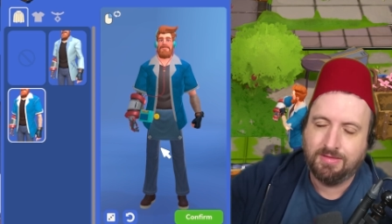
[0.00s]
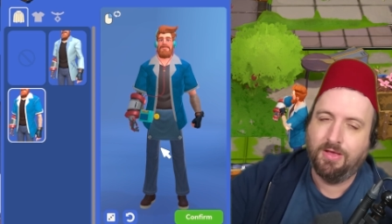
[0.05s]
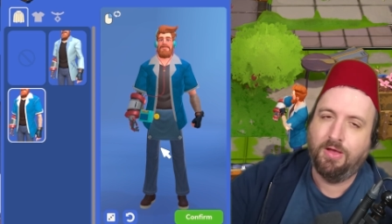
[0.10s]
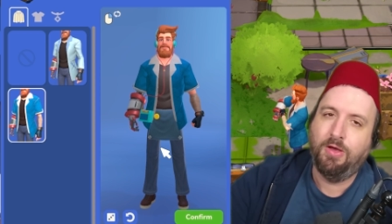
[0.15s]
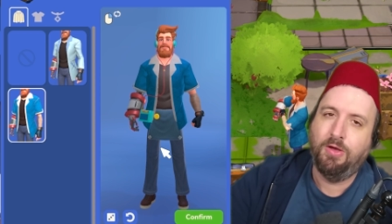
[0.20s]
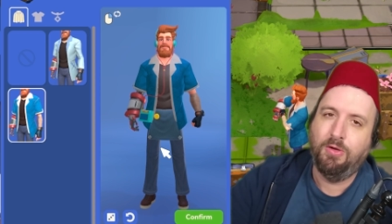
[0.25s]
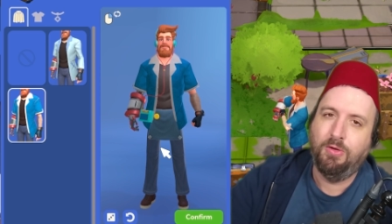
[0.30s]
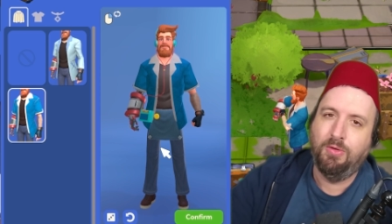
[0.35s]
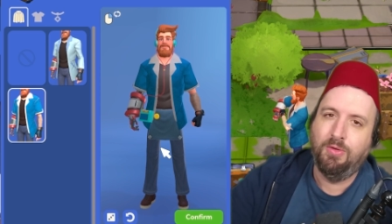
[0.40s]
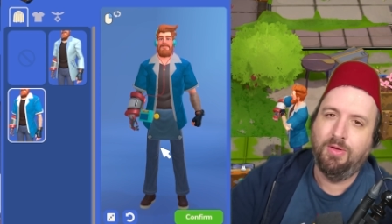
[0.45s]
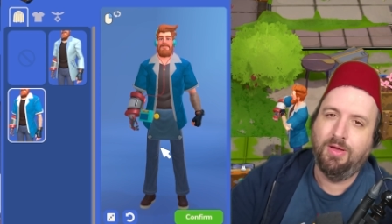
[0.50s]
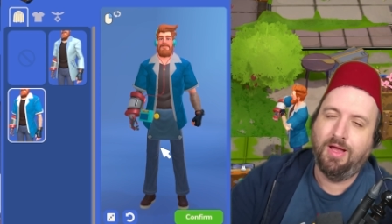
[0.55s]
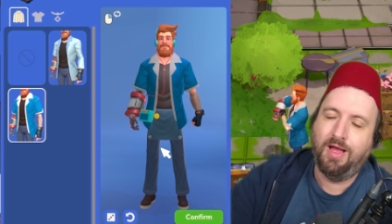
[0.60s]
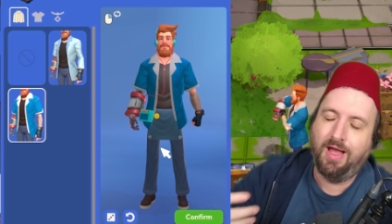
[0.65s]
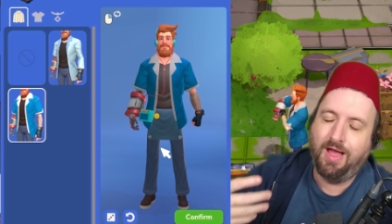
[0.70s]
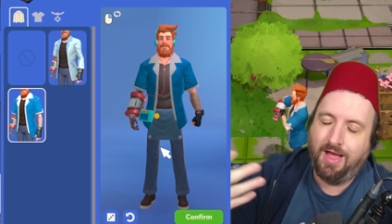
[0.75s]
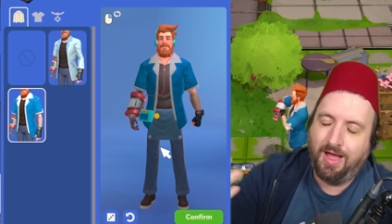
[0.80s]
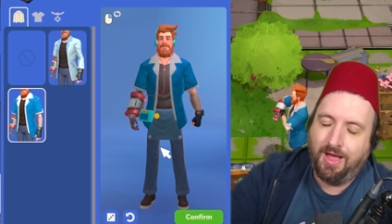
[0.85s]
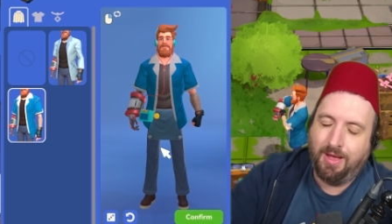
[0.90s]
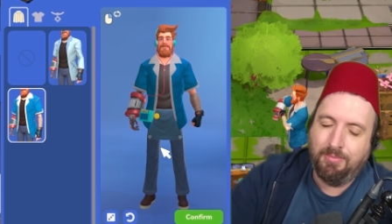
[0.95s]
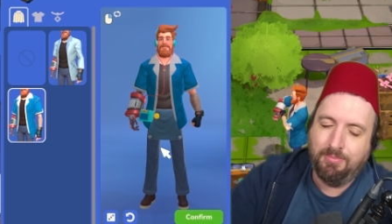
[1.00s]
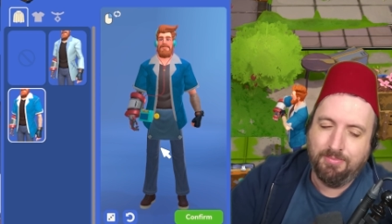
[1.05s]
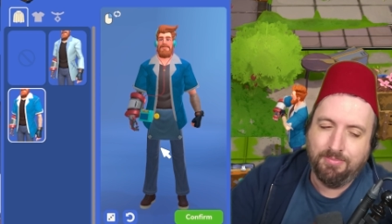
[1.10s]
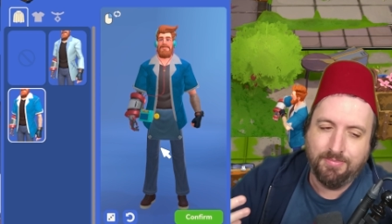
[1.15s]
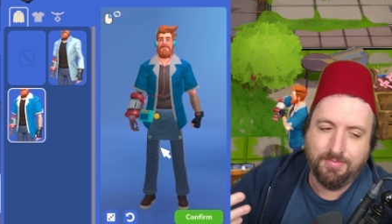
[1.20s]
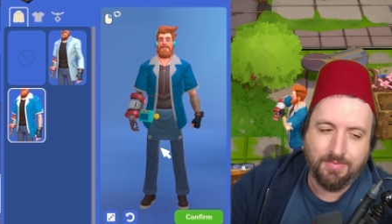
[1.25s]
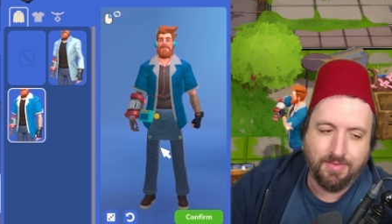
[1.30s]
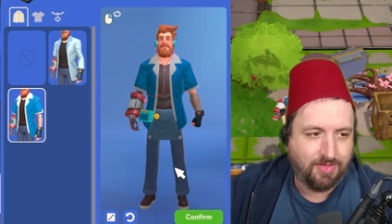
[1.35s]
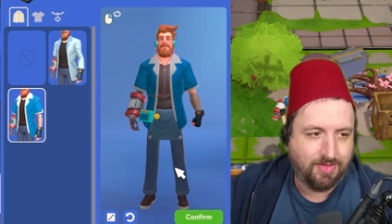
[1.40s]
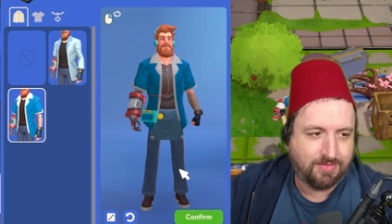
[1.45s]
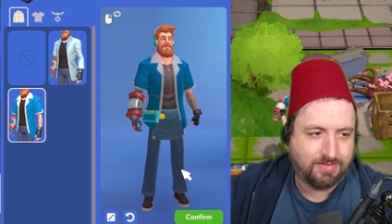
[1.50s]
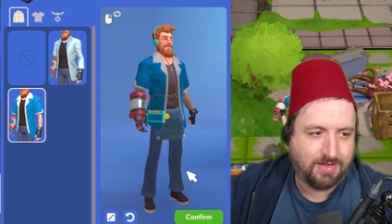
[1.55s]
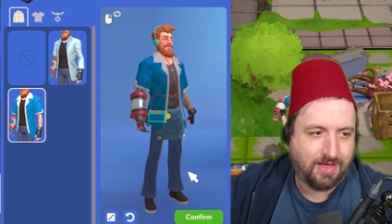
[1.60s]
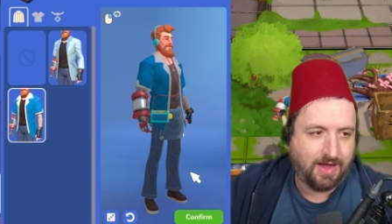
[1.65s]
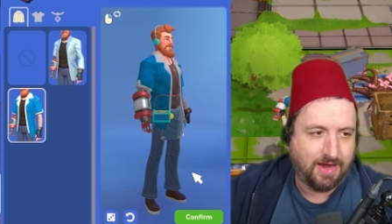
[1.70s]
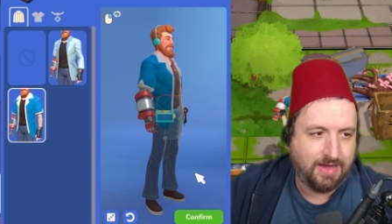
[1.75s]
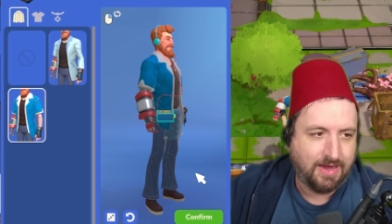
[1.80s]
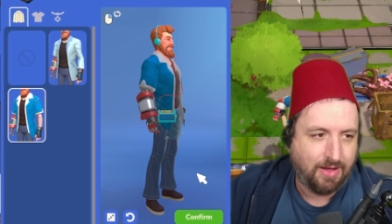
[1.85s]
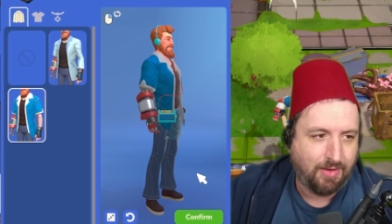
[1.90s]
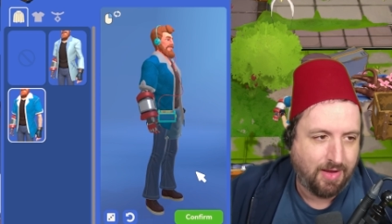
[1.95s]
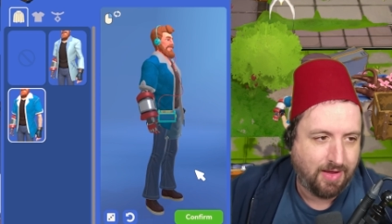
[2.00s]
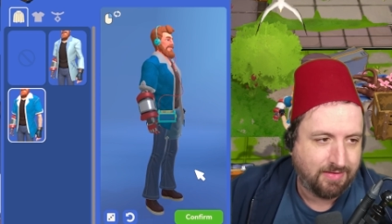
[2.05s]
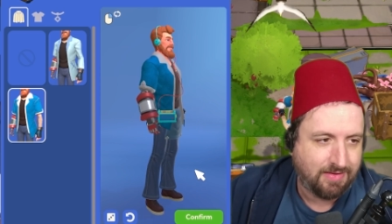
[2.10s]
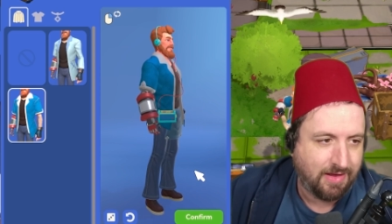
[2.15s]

So this guy now has